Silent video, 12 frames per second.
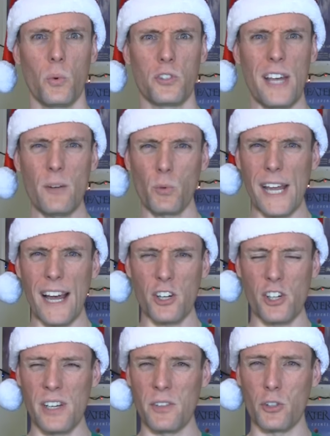Was that
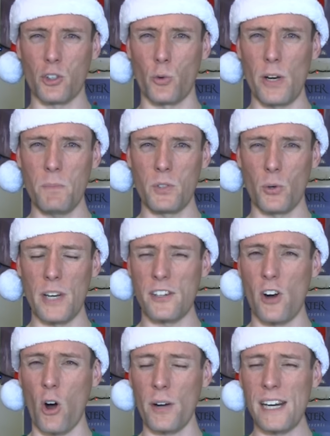reaction in the script, or
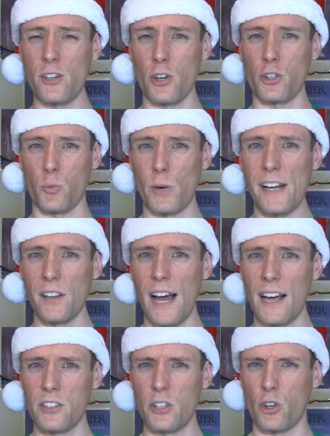did Carney just
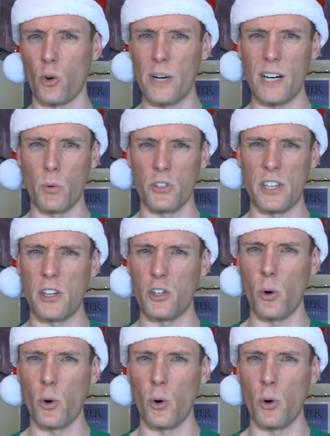realize his career was in the